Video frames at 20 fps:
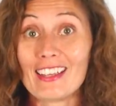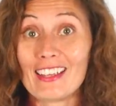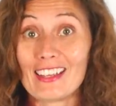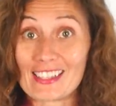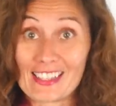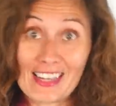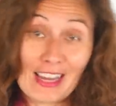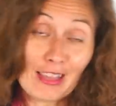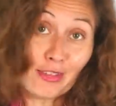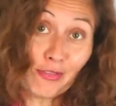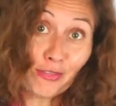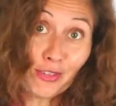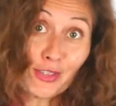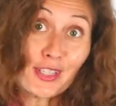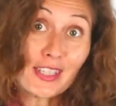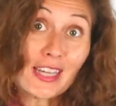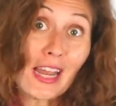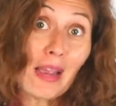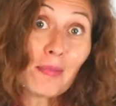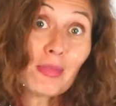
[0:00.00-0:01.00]
It's not the
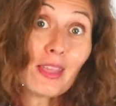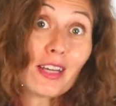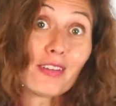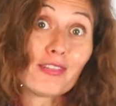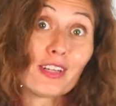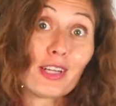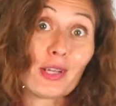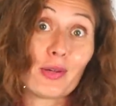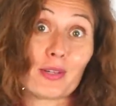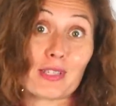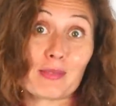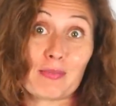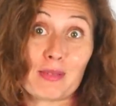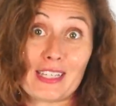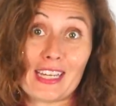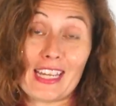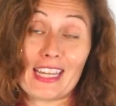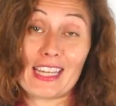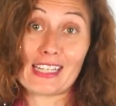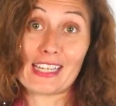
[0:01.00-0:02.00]
first time that a video has
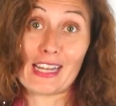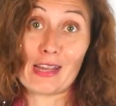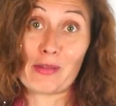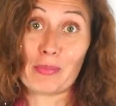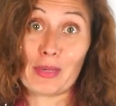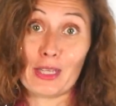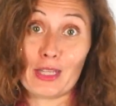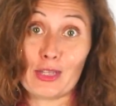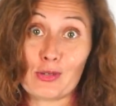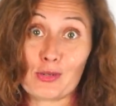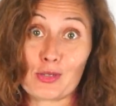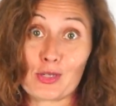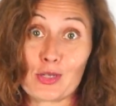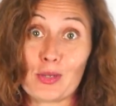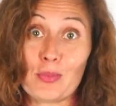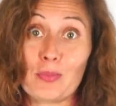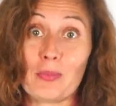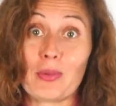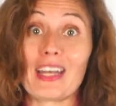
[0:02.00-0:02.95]
been taken down by YouTube,